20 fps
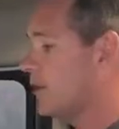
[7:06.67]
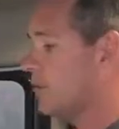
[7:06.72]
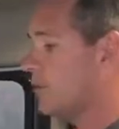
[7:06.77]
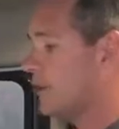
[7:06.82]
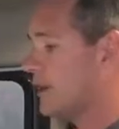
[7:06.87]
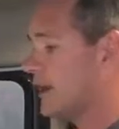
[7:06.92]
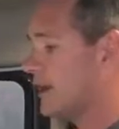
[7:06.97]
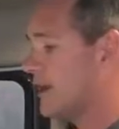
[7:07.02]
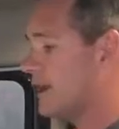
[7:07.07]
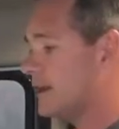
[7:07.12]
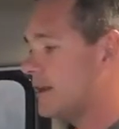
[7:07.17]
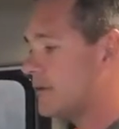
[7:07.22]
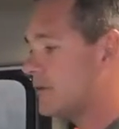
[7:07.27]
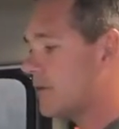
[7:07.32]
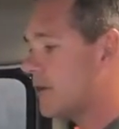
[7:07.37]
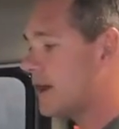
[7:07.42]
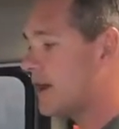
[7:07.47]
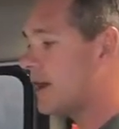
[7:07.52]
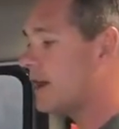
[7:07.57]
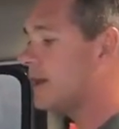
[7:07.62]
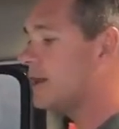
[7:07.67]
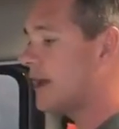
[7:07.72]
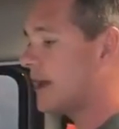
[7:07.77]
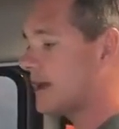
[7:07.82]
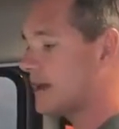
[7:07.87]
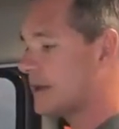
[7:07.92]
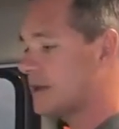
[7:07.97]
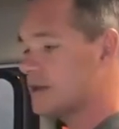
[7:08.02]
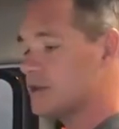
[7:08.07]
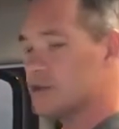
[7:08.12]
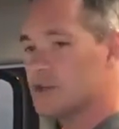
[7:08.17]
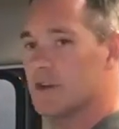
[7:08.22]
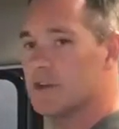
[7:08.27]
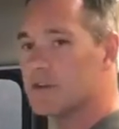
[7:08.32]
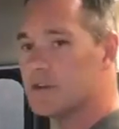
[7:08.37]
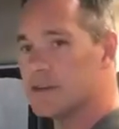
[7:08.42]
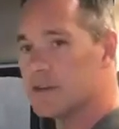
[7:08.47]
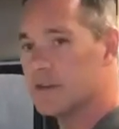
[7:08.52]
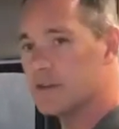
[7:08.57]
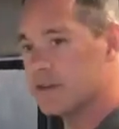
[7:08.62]
When I get it right, I can
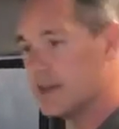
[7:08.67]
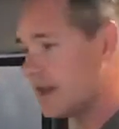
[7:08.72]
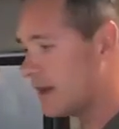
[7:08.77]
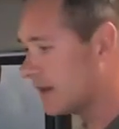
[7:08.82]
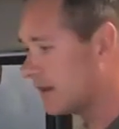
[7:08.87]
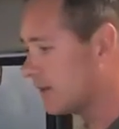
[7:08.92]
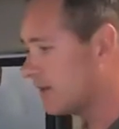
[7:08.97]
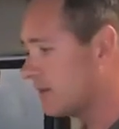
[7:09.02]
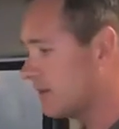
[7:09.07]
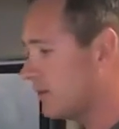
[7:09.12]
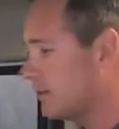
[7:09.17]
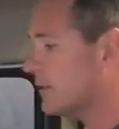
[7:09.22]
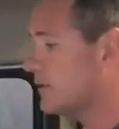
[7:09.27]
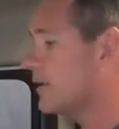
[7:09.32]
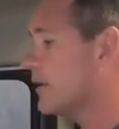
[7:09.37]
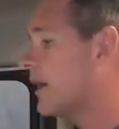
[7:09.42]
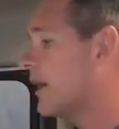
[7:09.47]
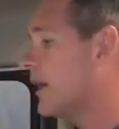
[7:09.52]
adjust the neck tilt,